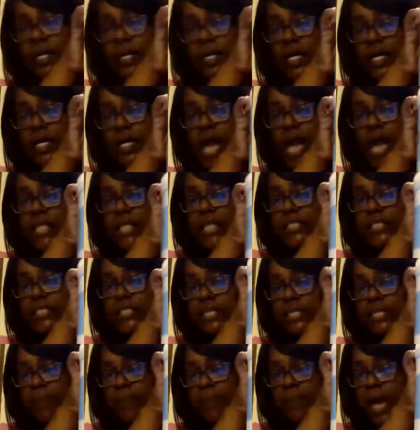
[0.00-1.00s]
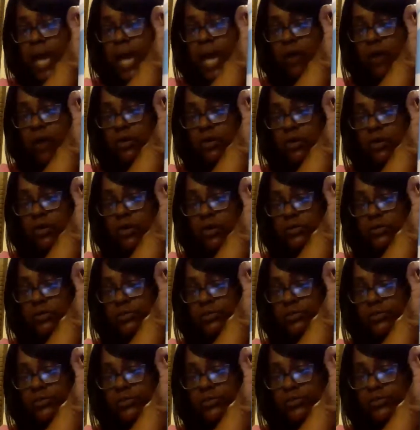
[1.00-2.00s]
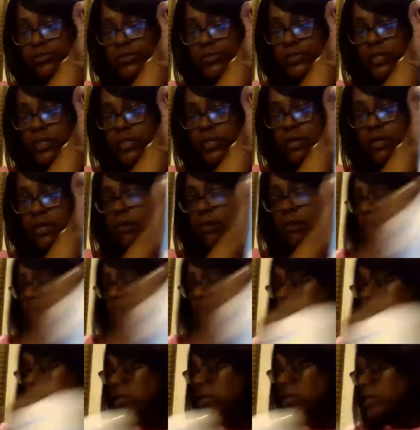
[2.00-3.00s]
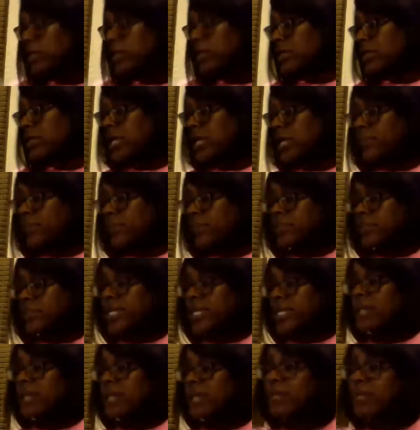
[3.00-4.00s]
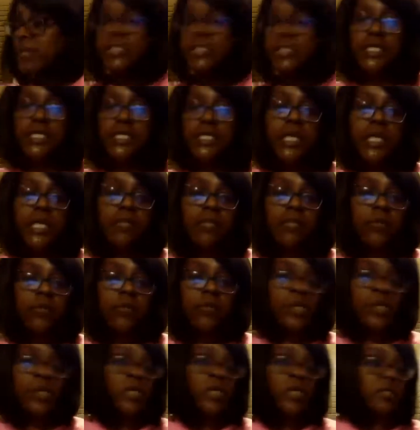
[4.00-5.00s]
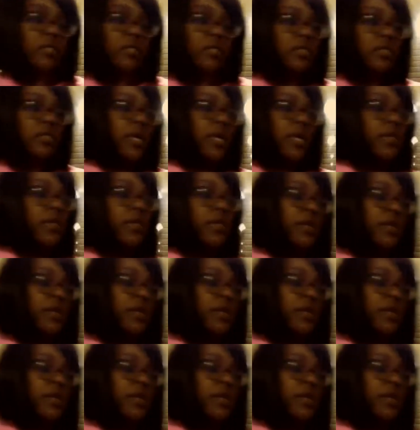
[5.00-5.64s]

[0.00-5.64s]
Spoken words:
Collagen powder. Very good. I put that in my tea in the mornings and at